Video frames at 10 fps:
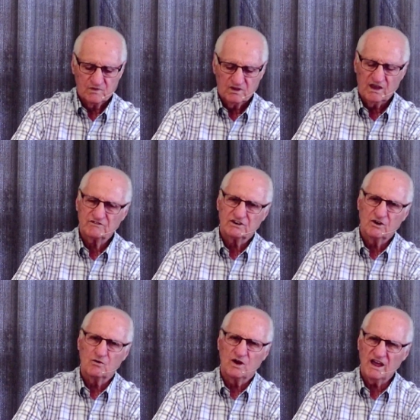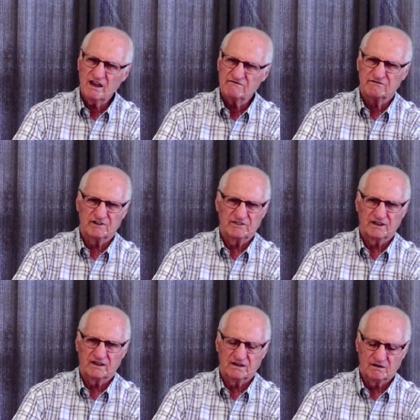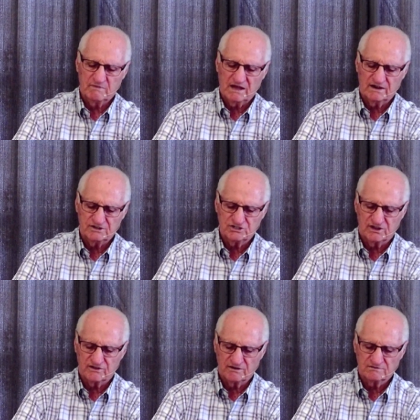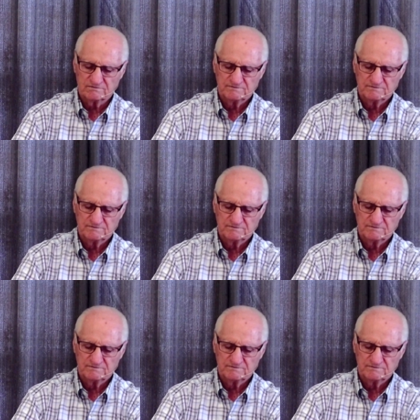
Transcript: you have to know everything about each other.